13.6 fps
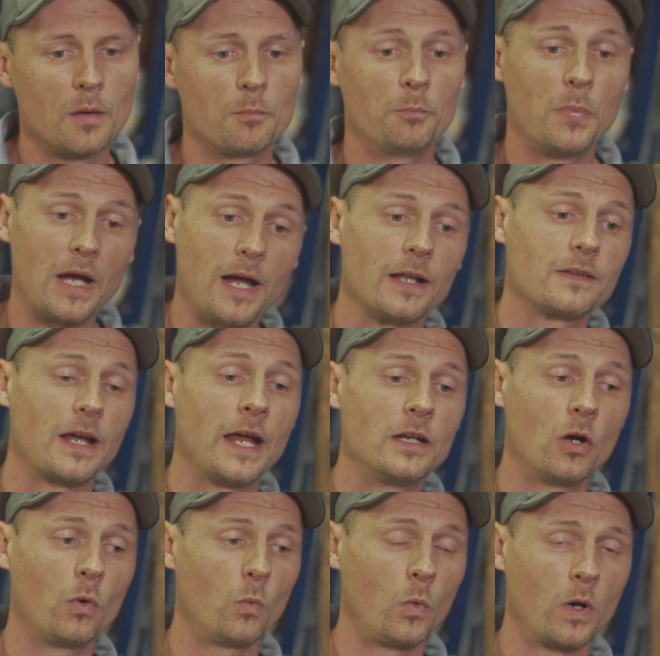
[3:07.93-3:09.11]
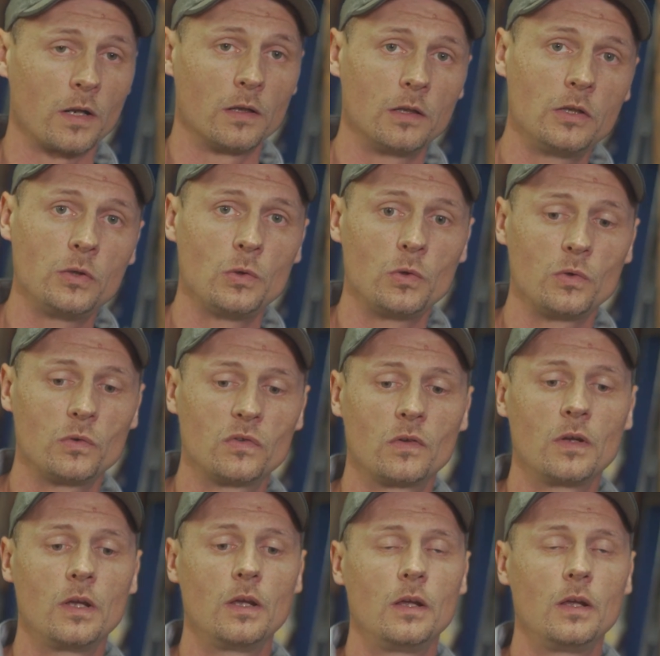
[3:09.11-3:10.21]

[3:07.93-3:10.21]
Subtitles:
but I don't want to lose